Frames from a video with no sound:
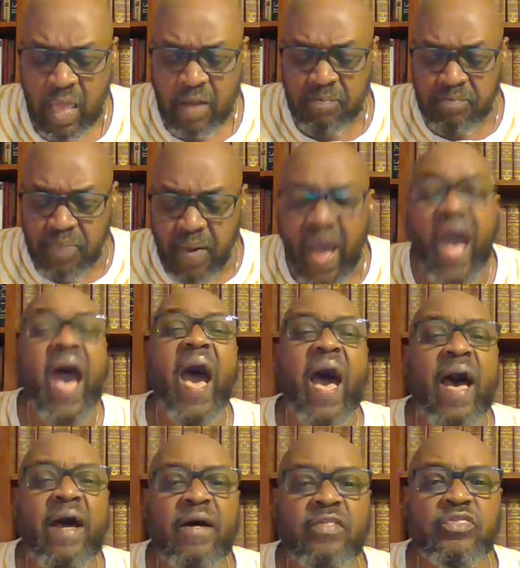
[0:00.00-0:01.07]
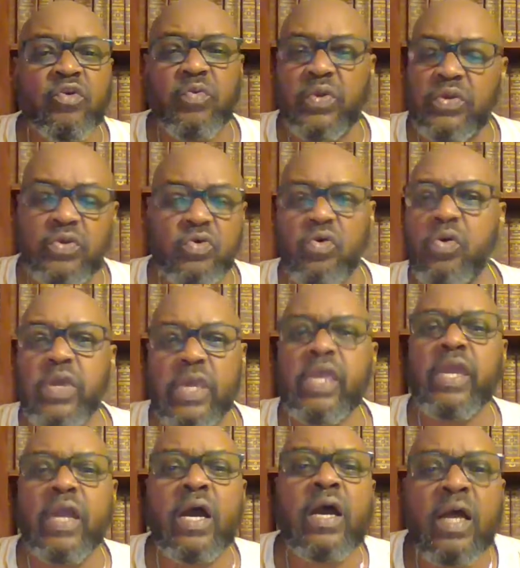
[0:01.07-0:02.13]
by the
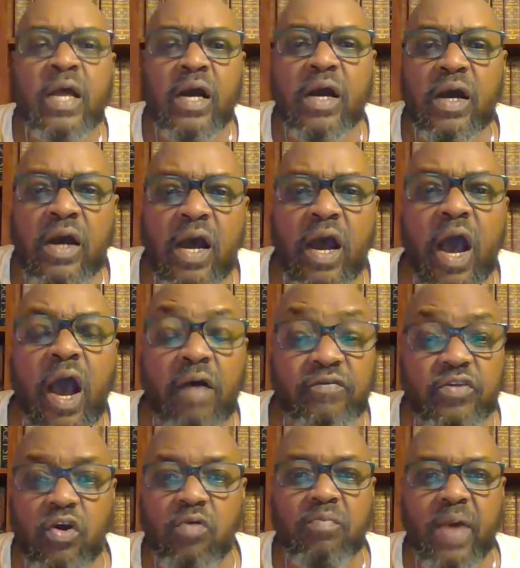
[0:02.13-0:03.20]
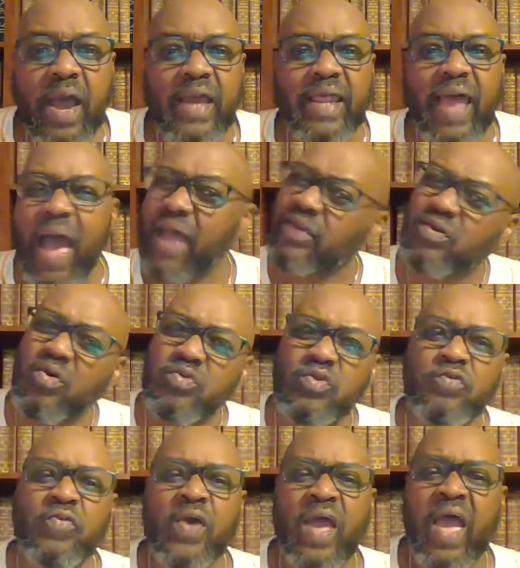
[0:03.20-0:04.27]
renewing of your mind. I know
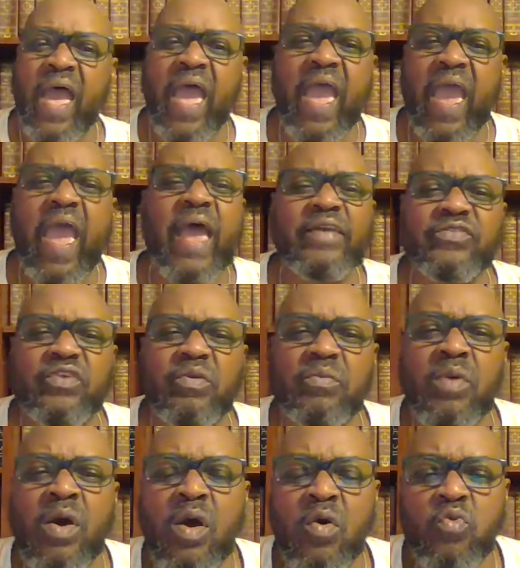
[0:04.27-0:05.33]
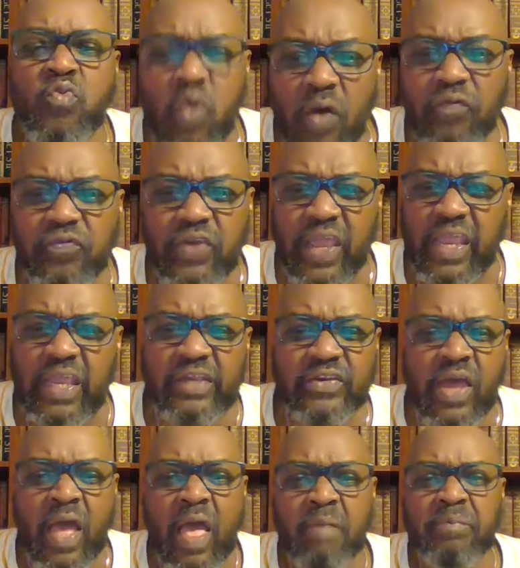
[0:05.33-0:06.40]
you've had some rough days,
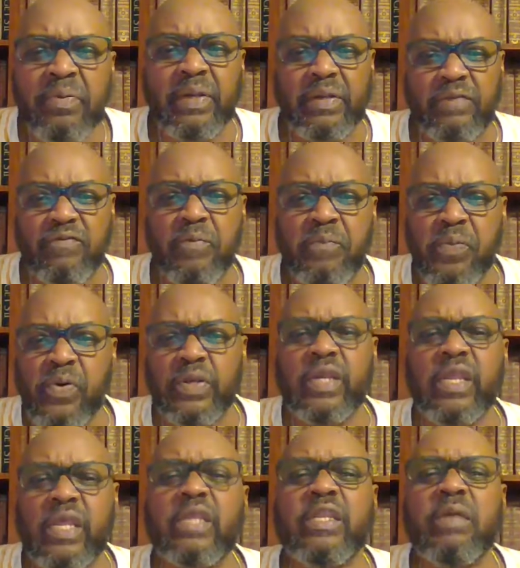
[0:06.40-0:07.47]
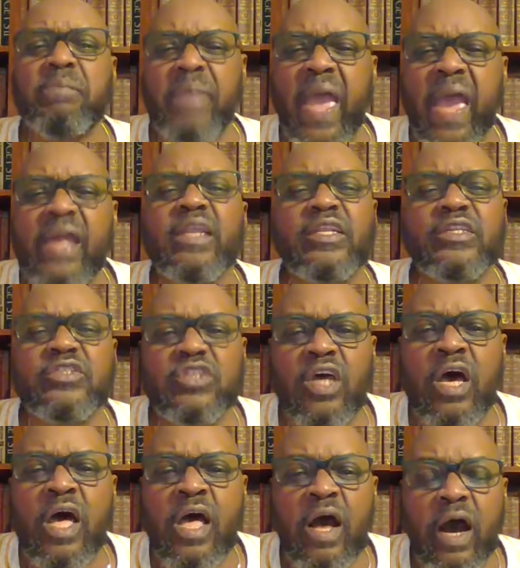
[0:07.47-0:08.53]
but if you put it in the balance
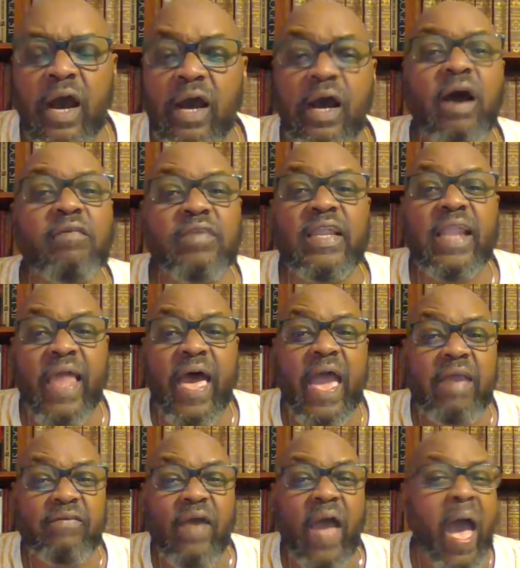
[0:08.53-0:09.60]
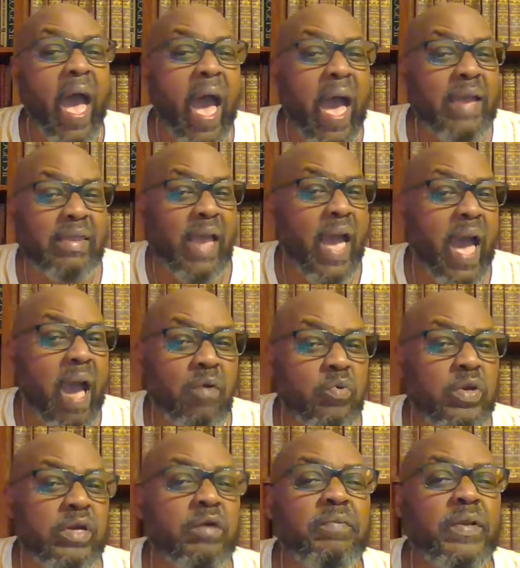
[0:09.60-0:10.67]
of life, I
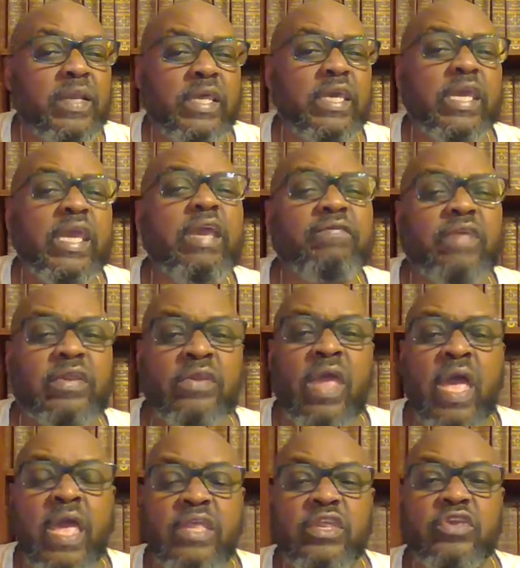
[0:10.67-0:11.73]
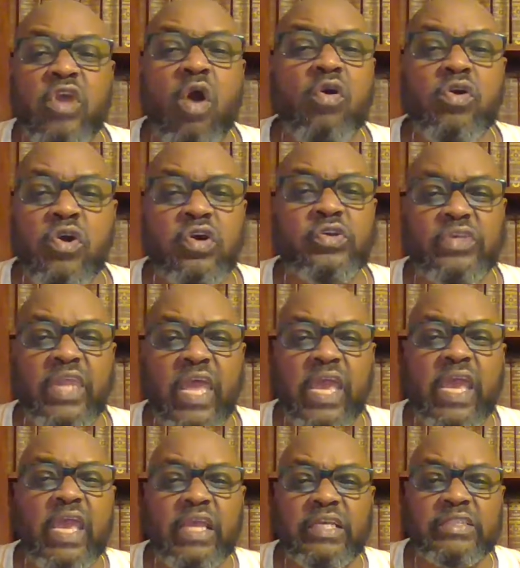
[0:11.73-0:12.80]
will believe that your good
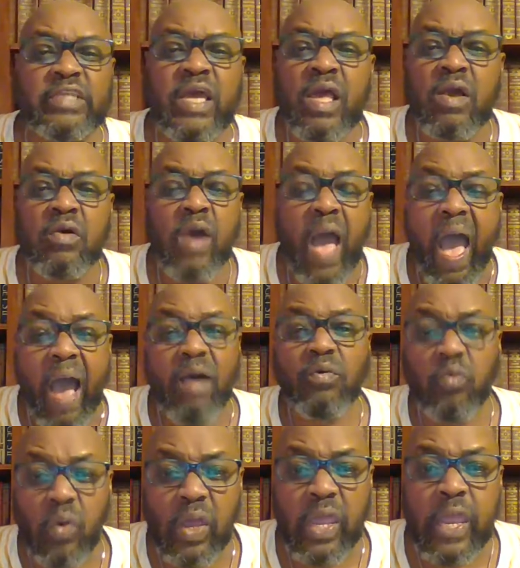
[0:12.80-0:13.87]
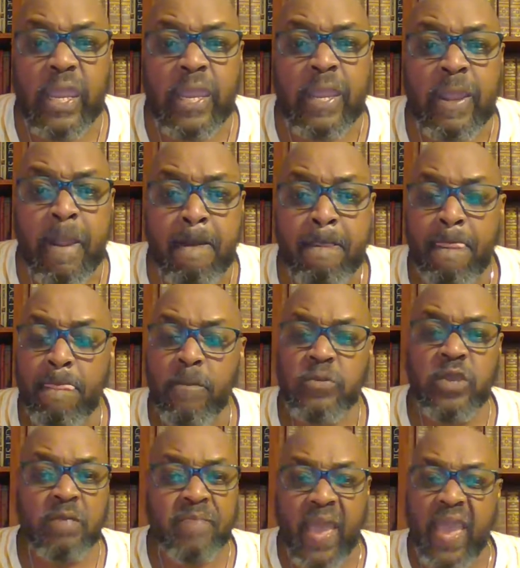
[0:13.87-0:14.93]
days outweigh
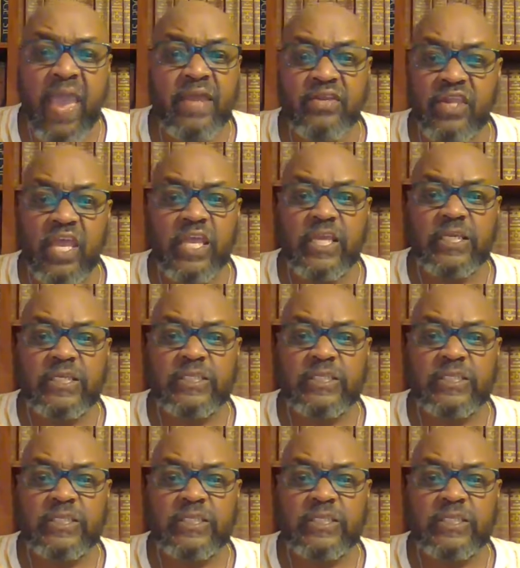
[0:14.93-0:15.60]
your bad days.